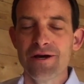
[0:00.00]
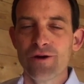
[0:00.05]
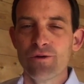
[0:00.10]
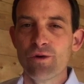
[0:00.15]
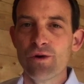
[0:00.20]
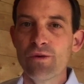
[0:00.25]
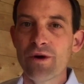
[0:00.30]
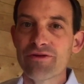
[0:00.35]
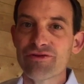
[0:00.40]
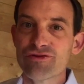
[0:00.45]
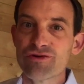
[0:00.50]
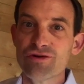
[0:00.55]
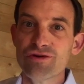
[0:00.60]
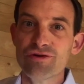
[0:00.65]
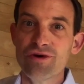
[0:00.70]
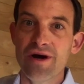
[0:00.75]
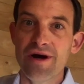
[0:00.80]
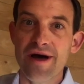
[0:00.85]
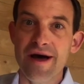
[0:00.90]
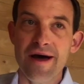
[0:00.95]
We went
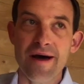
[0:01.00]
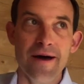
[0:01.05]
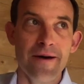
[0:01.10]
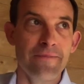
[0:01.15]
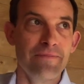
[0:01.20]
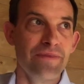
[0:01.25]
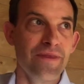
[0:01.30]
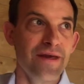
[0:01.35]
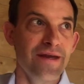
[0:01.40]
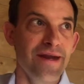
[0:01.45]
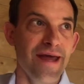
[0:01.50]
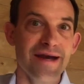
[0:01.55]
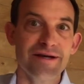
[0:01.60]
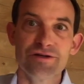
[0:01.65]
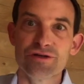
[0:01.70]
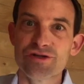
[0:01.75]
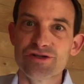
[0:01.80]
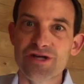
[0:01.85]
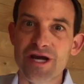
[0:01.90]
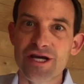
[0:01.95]
through uh, an
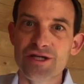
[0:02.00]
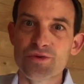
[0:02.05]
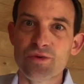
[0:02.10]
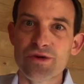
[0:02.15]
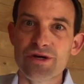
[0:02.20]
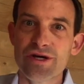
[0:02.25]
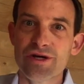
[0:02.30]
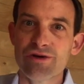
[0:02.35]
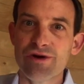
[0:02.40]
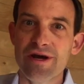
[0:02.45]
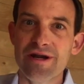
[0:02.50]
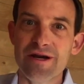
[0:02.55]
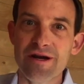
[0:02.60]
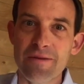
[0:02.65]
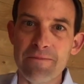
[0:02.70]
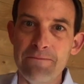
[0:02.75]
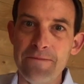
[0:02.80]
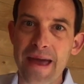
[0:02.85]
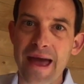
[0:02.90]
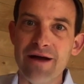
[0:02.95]
exercise where you created
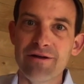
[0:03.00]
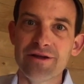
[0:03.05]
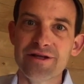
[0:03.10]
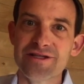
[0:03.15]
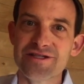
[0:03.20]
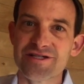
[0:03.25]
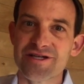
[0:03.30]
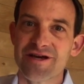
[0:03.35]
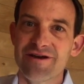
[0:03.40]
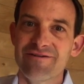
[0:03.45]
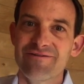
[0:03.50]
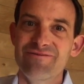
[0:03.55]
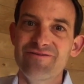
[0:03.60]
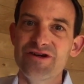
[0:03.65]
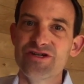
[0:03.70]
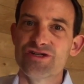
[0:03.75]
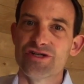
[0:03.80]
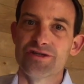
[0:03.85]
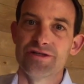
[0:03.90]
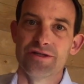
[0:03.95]
a balanced
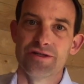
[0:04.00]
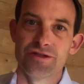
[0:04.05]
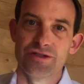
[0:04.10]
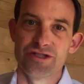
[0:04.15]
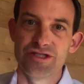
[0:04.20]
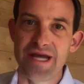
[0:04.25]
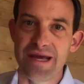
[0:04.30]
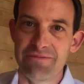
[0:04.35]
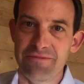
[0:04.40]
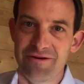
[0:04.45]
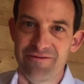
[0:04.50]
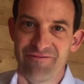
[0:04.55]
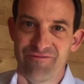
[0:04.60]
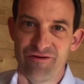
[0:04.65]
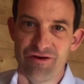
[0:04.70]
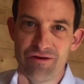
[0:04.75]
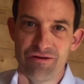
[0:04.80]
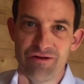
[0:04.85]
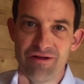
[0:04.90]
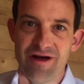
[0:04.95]
vision statement for
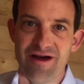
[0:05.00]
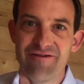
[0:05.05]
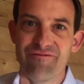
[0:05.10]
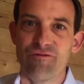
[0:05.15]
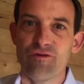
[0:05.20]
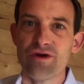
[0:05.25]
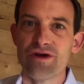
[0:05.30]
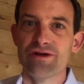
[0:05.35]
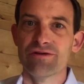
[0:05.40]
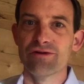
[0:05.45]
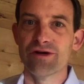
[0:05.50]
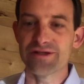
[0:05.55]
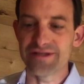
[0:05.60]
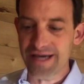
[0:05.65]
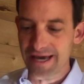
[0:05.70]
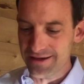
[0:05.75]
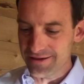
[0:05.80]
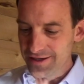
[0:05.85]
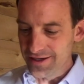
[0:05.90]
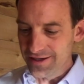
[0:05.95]
your life, where you looked
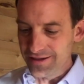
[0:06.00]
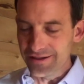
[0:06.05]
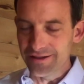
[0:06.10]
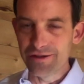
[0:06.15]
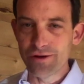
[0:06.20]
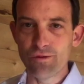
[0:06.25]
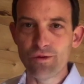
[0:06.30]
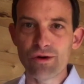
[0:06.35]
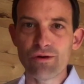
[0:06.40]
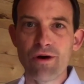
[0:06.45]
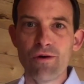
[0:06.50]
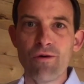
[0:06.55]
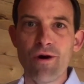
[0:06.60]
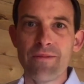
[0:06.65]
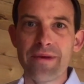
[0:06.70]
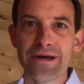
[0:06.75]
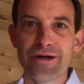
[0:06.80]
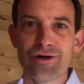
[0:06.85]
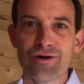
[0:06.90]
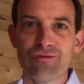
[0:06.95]
at, you know, what do I want
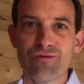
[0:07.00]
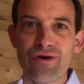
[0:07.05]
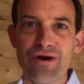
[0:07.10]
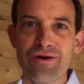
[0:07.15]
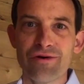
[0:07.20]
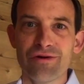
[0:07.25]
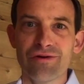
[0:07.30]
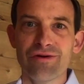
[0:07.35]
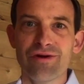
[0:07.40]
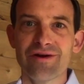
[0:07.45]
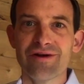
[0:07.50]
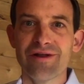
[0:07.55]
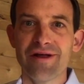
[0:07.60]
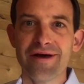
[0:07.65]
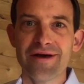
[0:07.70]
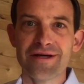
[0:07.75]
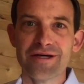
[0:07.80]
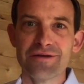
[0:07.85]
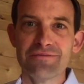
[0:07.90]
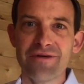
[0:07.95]
my career to look
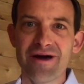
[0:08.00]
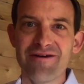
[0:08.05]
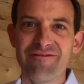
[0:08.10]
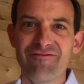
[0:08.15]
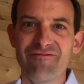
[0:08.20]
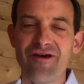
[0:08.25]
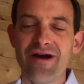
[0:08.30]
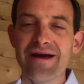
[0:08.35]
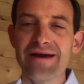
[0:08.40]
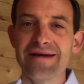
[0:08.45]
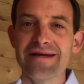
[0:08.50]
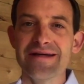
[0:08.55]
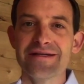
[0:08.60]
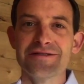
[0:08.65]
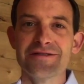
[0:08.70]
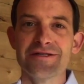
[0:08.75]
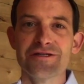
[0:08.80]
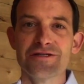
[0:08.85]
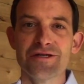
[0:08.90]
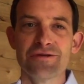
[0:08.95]
like and my
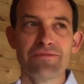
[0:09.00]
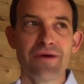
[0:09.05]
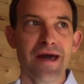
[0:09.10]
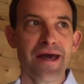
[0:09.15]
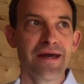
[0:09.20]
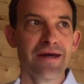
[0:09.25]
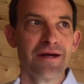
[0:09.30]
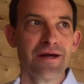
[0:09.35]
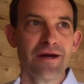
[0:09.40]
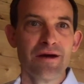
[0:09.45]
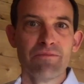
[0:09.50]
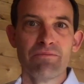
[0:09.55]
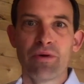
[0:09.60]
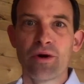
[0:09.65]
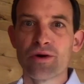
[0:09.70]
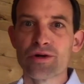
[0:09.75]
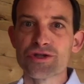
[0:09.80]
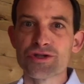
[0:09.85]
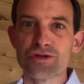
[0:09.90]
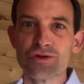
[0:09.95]
finances and my
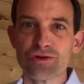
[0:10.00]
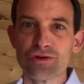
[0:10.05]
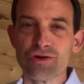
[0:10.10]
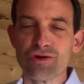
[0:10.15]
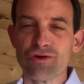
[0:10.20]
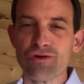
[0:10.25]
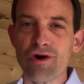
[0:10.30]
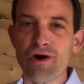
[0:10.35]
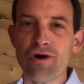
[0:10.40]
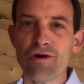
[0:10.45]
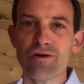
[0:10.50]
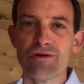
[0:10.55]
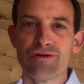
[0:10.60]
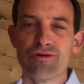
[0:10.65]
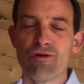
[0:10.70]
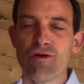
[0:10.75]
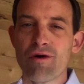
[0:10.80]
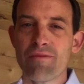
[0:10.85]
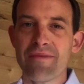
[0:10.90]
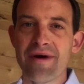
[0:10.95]
personal growth
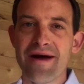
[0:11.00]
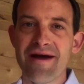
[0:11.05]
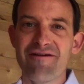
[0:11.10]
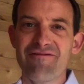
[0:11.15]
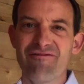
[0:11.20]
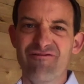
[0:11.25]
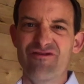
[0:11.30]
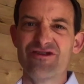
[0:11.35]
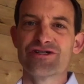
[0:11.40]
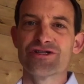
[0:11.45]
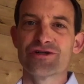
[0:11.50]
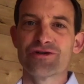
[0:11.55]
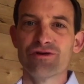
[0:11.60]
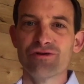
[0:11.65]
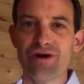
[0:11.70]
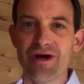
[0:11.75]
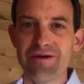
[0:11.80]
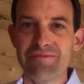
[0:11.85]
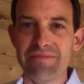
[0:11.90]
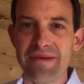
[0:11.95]
or my
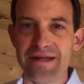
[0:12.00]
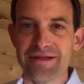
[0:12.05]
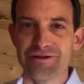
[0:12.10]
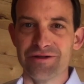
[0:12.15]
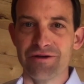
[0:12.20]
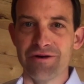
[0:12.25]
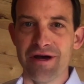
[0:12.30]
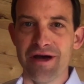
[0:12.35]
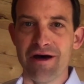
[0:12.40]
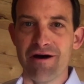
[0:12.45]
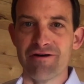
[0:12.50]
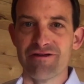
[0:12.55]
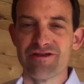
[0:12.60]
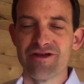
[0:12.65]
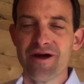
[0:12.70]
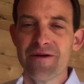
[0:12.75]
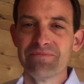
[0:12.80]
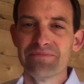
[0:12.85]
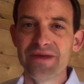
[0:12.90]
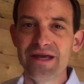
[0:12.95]
physical and mental health.
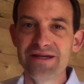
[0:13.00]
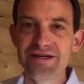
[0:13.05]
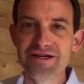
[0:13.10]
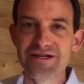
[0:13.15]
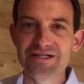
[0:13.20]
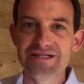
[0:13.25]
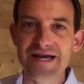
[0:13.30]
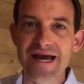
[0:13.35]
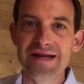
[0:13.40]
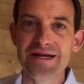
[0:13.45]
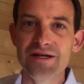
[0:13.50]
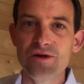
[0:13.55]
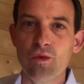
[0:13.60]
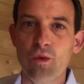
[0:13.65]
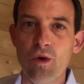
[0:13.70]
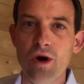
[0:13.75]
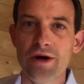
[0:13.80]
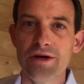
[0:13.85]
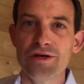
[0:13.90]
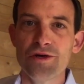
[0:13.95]
And you decided
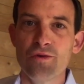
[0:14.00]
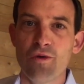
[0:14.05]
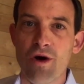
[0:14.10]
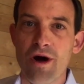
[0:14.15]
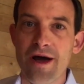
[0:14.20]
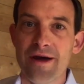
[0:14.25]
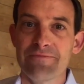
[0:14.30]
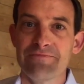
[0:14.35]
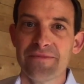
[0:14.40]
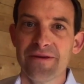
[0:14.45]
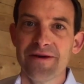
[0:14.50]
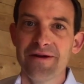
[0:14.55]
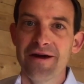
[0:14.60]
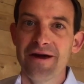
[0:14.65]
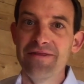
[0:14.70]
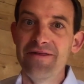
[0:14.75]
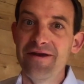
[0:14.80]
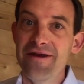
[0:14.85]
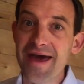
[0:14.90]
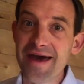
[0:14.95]
what you want.
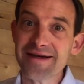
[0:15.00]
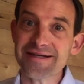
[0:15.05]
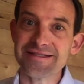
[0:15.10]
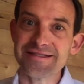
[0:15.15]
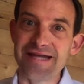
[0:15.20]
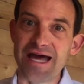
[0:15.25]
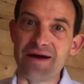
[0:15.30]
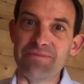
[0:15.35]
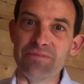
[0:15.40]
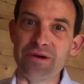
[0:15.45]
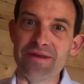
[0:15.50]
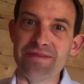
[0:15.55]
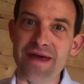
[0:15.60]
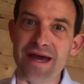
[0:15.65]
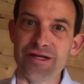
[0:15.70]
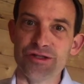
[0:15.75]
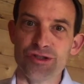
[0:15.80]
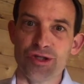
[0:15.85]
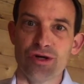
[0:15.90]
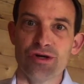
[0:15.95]
And the next step in
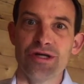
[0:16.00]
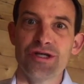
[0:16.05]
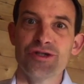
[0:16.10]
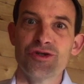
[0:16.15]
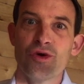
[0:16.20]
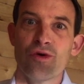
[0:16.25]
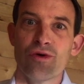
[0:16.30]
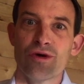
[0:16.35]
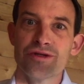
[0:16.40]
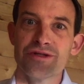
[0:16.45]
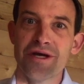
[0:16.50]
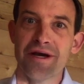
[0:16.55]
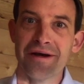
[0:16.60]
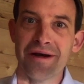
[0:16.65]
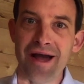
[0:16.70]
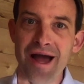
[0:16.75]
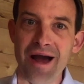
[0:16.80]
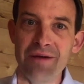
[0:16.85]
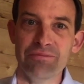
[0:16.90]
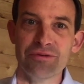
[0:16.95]
that journey towards
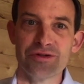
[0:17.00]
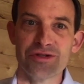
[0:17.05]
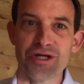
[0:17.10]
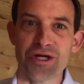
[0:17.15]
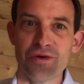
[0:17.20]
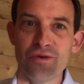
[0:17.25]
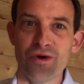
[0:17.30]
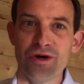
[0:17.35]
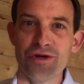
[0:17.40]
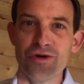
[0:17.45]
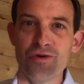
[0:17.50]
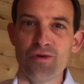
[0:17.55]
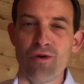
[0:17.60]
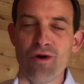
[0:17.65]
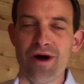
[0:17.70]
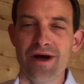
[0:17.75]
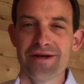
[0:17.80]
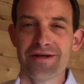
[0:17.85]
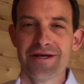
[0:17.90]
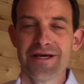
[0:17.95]
accomplishing what you
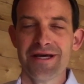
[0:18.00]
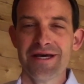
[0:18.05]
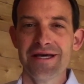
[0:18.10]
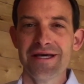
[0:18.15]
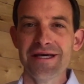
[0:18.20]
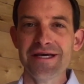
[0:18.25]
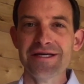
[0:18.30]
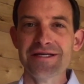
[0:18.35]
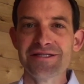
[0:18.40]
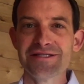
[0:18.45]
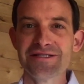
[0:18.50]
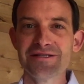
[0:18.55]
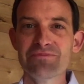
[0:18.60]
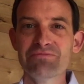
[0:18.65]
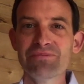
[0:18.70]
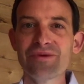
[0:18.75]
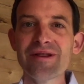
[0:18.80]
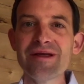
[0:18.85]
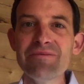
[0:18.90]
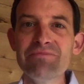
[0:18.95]
want is
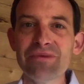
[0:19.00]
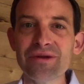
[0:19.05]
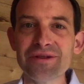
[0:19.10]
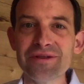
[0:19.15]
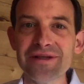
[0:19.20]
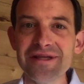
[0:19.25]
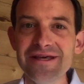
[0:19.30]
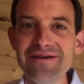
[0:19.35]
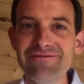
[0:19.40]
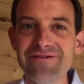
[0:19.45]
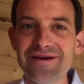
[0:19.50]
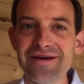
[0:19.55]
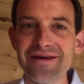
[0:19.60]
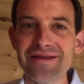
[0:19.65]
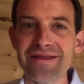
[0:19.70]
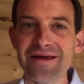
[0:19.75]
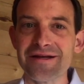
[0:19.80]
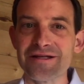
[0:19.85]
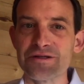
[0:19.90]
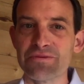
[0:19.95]
simply believing
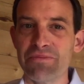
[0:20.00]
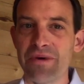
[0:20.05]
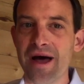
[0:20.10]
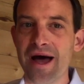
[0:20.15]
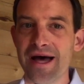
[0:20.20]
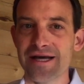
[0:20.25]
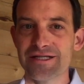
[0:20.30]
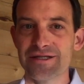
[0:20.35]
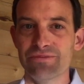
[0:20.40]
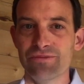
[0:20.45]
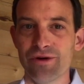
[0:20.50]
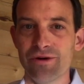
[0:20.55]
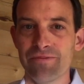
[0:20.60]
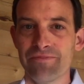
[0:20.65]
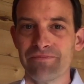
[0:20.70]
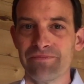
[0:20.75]
that it's possible.